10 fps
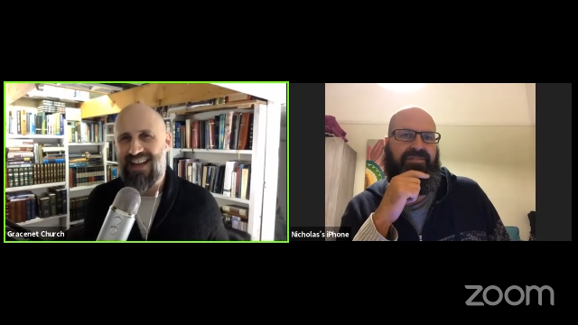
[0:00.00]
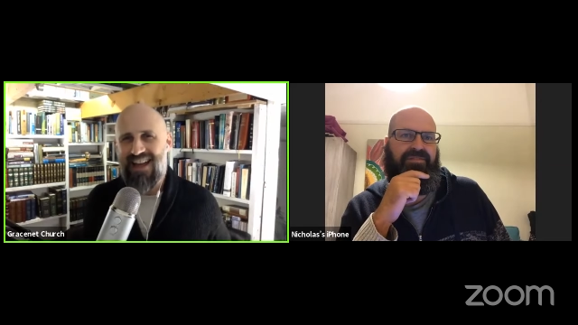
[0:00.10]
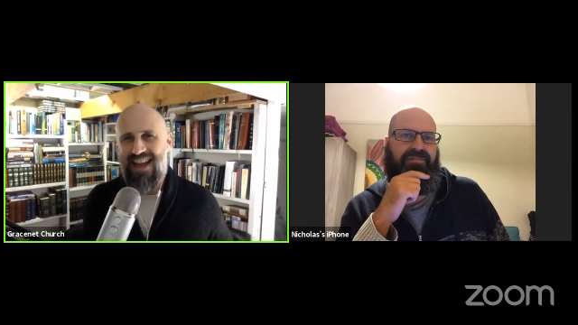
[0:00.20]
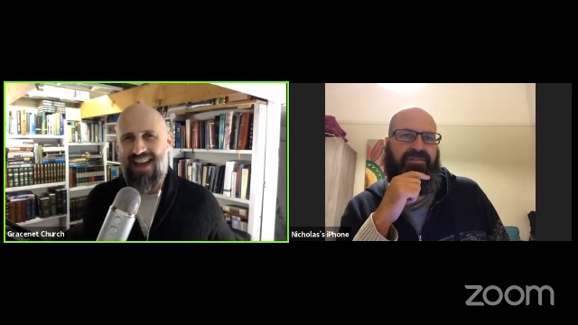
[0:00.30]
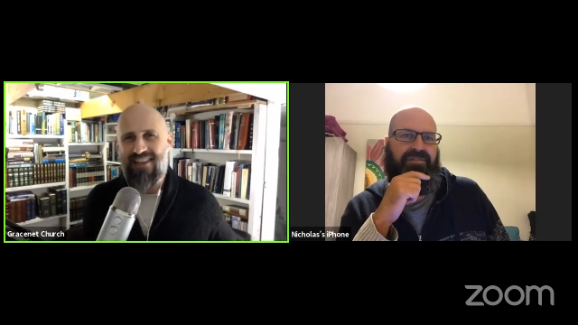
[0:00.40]

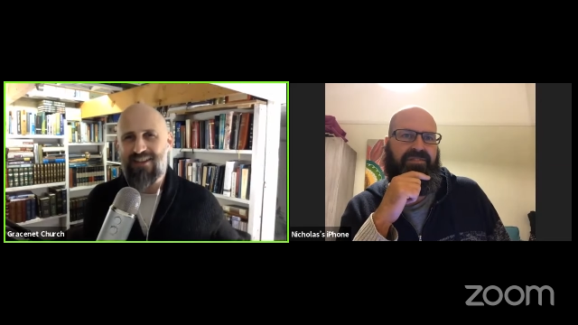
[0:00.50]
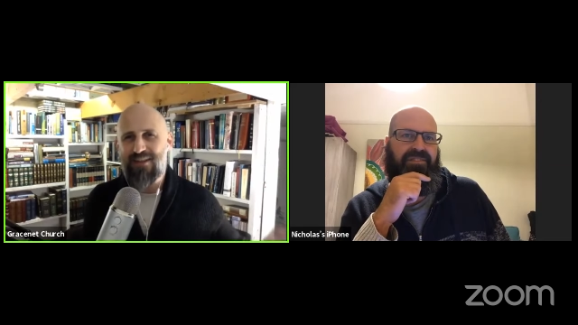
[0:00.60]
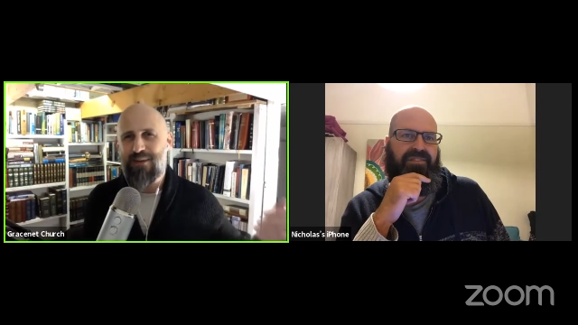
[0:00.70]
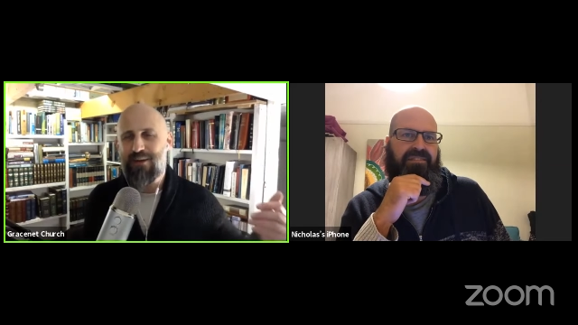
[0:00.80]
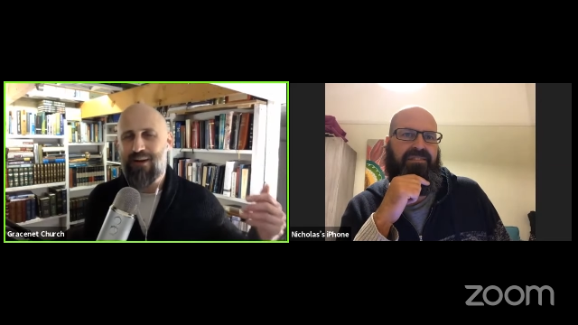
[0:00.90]
Speaker 1: and they'll speak
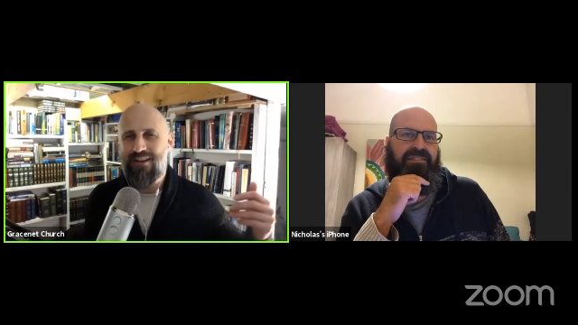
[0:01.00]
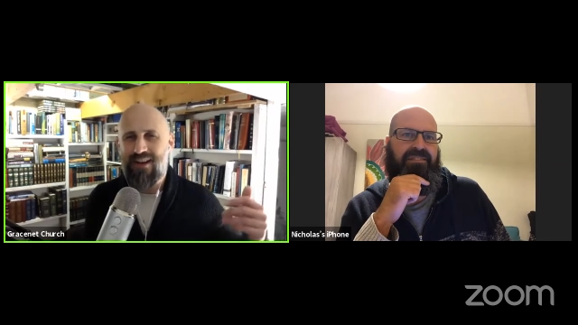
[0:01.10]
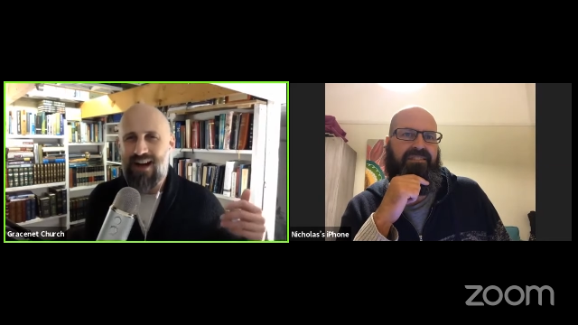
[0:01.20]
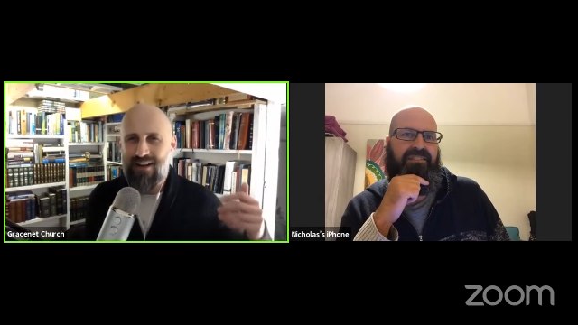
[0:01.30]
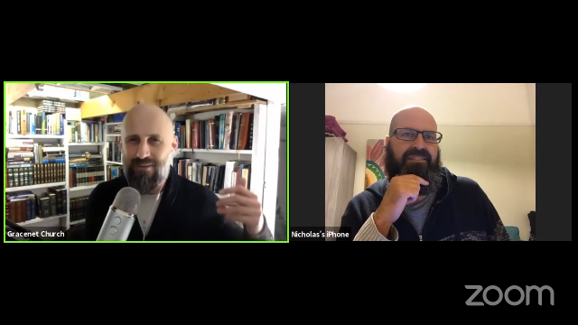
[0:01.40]
about
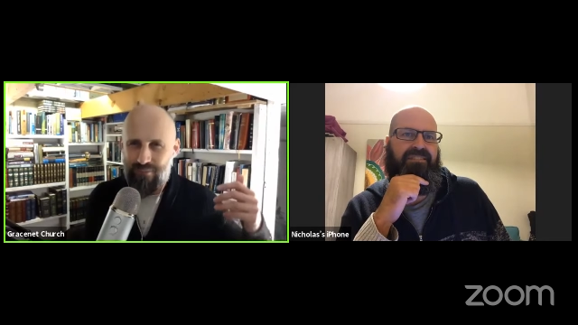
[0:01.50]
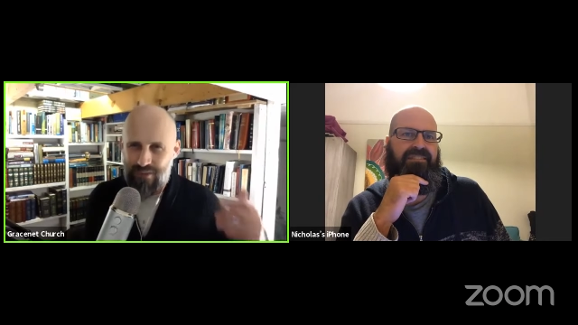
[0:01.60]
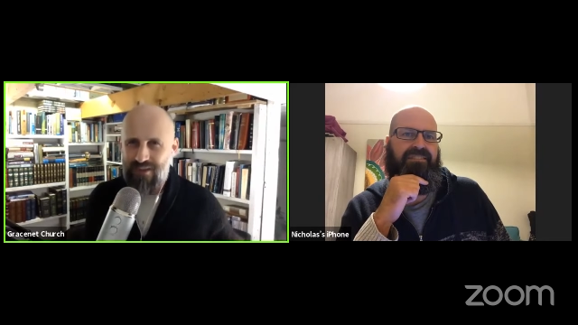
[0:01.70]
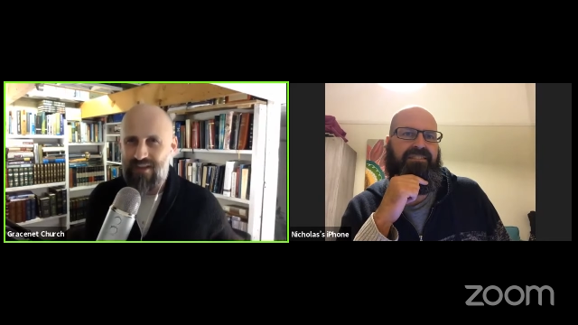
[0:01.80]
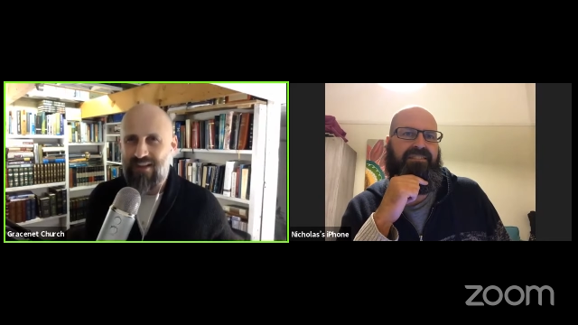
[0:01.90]
god
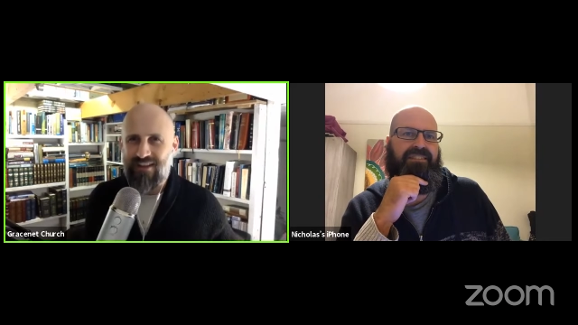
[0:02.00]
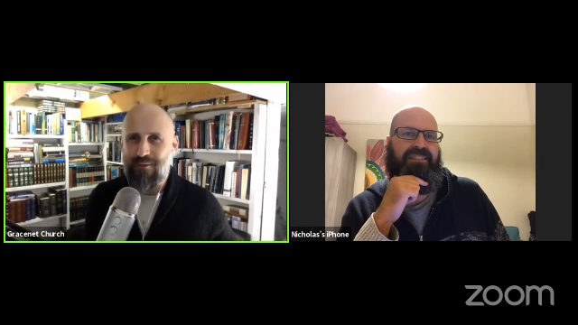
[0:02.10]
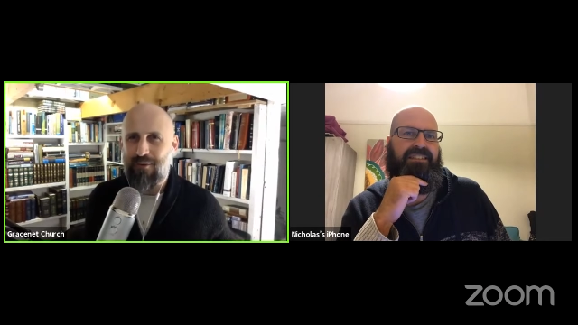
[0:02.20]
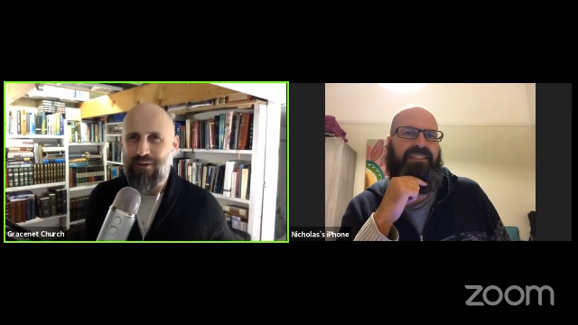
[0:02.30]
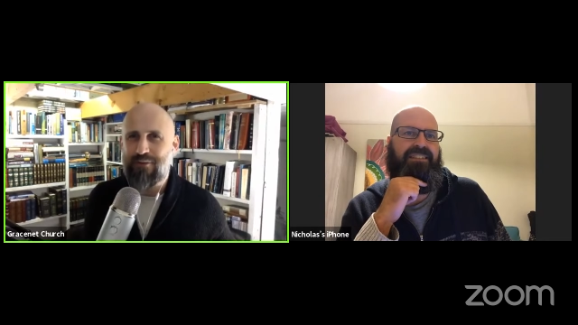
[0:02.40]
visiting them with
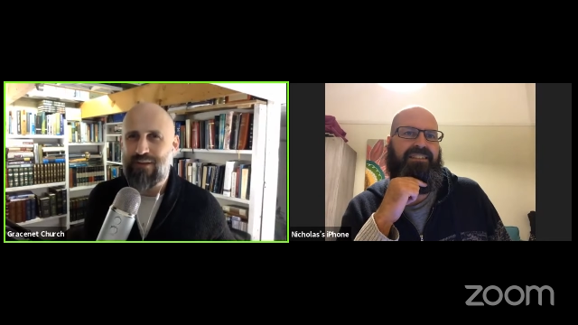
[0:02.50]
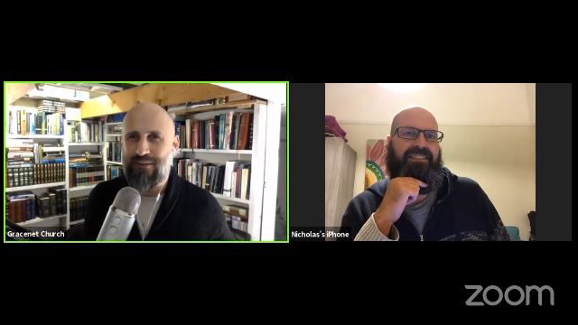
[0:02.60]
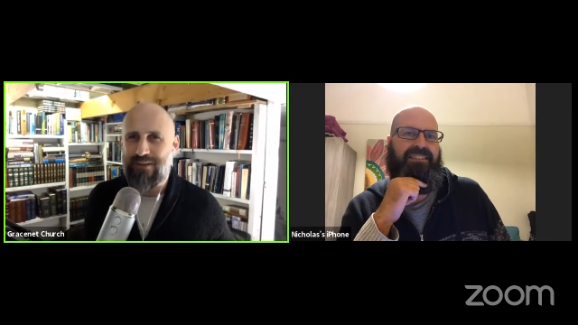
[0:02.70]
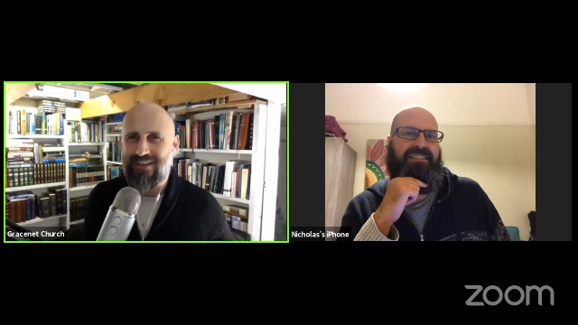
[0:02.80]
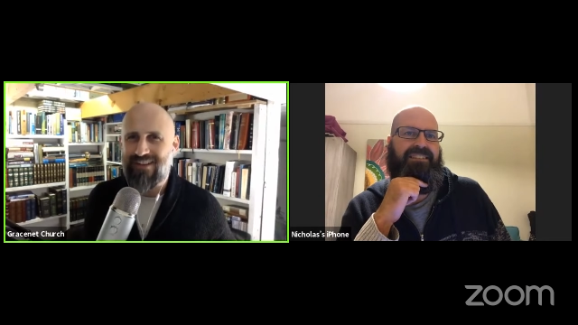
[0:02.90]
a
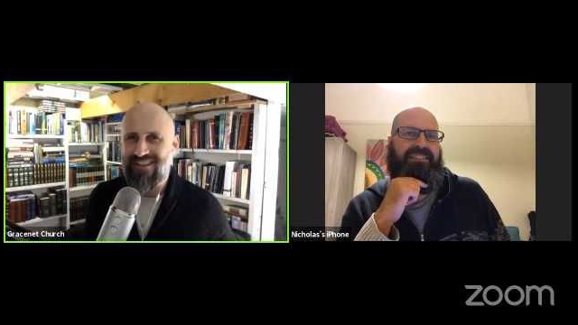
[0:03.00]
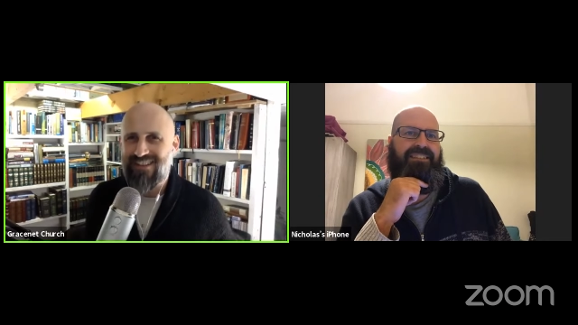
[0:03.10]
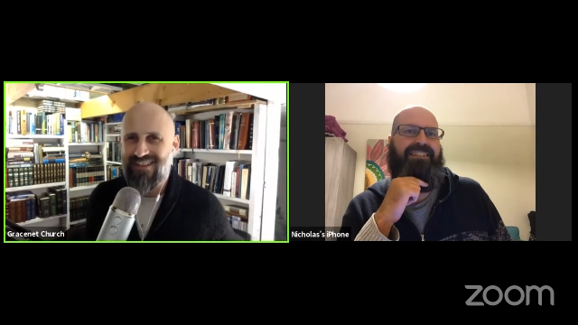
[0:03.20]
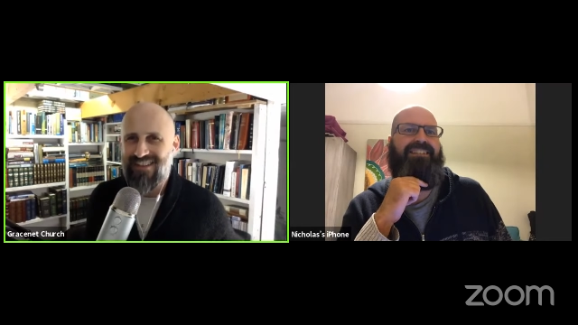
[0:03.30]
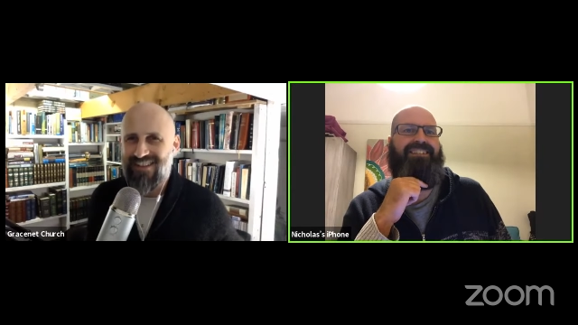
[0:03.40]
fever
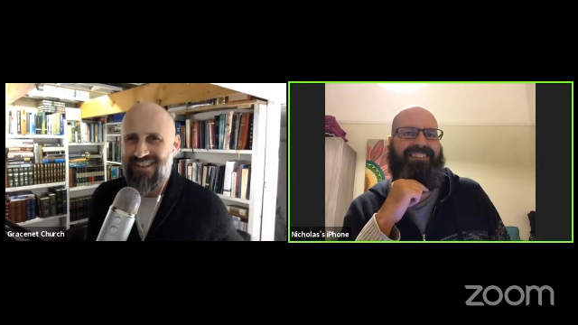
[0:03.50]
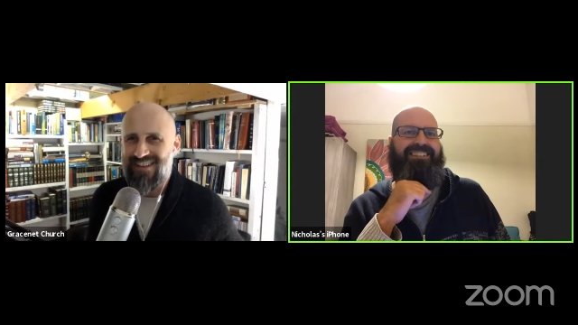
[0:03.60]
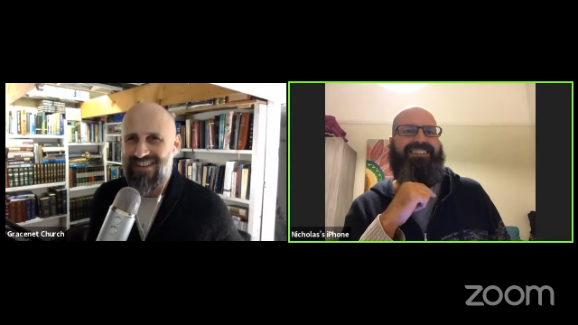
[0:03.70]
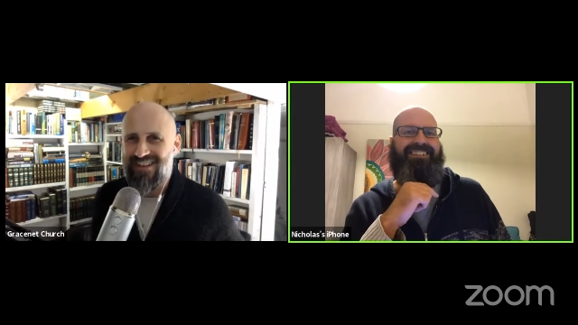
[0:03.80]
you know,